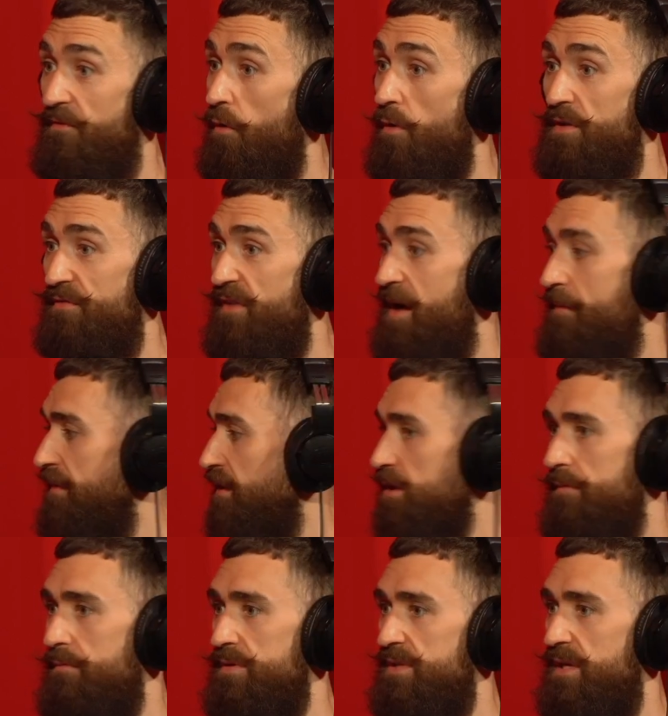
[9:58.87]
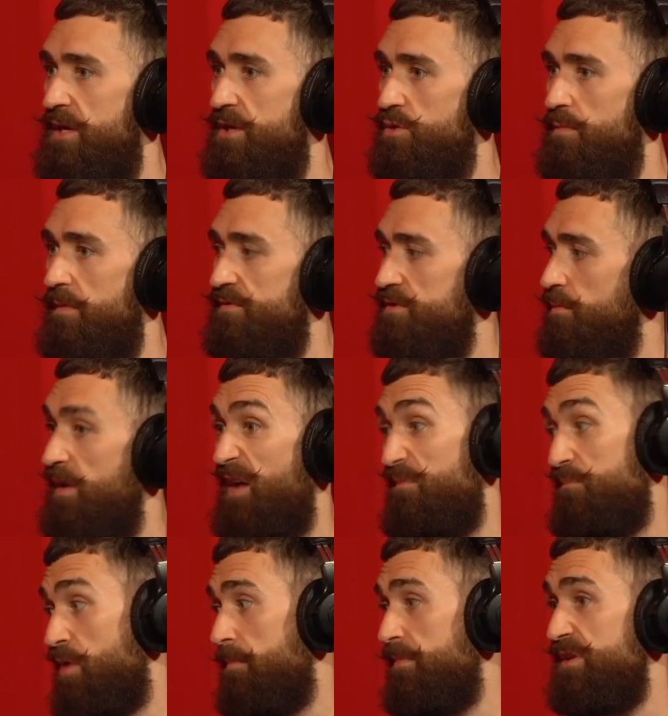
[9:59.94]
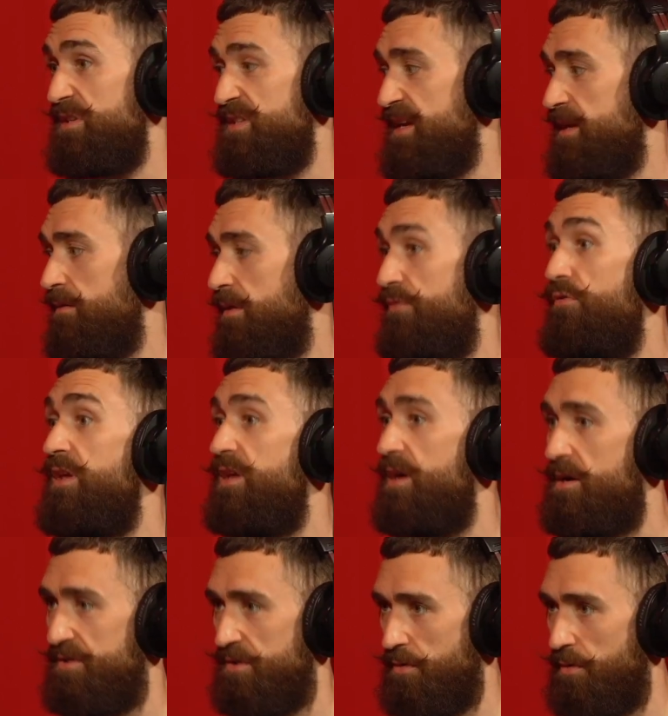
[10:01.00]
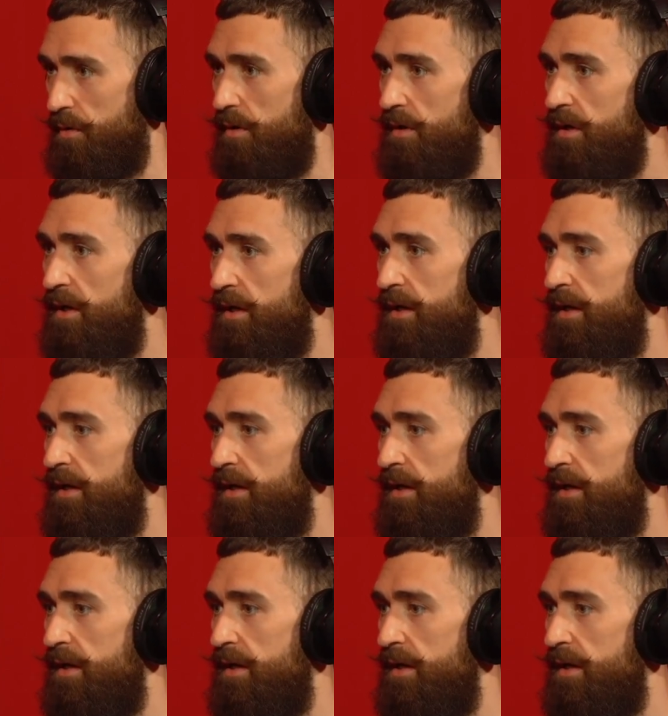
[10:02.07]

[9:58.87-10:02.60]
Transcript: 45-minute conversation with someone I've probably seen 3 years ago,